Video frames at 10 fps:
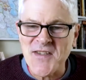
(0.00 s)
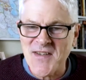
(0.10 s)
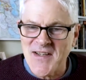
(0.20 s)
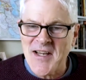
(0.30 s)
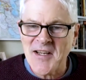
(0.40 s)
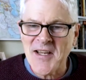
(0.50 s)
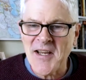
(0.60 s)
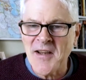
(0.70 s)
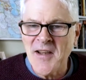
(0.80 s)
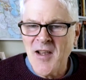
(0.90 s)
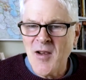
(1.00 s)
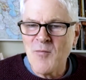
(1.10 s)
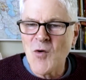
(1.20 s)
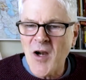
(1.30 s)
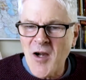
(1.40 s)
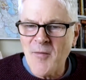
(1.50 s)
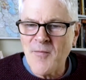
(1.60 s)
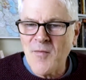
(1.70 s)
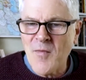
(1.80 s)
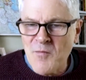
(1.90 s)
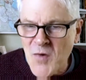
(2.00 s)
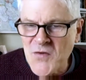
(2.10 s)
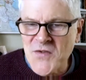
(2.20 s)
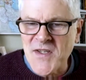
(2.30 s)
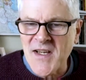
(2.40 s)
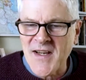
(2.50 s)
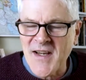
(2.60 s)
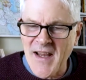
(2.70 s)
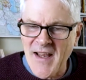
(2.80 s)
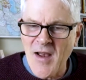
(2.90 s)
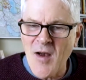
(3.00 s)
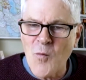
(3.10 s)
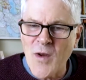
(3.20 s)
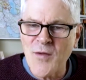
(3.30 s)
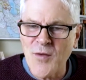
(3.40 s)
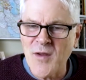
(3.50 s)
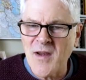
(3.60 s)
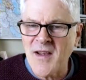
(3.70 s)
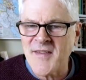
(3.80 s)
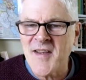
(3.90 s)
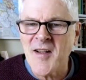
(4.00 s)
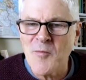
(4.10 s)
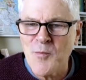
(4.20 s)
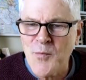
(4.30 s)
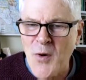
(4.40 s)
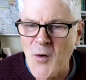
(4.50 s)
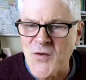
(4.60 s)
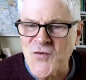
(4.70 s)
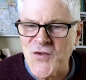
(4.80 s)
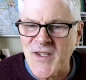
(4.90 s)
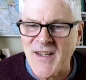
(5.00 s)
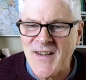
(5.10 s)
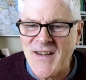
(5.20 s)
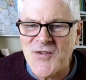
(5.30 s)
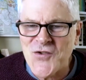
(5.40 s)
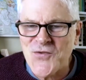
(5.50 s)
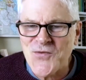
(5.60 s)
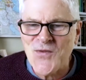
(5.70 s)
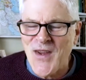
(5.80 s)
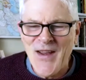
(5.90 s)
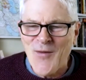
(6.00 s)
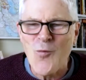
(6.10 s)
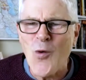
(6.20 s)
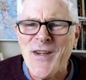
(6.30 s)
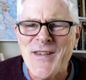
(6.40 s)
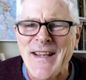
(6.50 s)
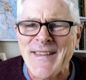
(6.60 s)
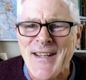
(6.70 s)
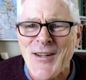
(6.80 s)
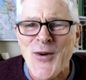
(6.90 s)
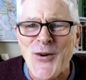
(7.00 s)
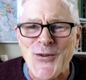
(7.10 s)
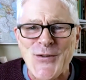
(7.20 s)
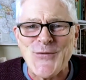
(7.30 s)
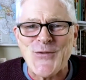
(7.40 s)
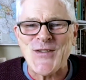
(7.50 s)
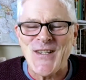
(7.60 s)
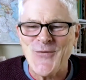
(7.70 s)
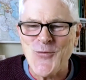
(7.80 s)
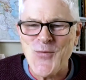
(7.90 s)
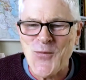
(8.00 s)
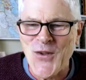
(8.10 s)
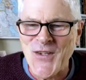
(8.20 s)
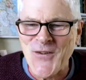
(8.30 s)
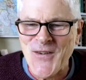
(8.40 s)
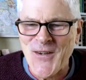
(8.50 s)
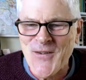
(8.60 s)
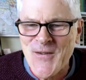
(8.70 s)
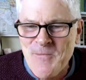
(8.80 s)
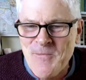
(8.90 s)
is linking Mugham music with the Gazelle poetry. What is Gazelle poetry for a start, for people that don't know?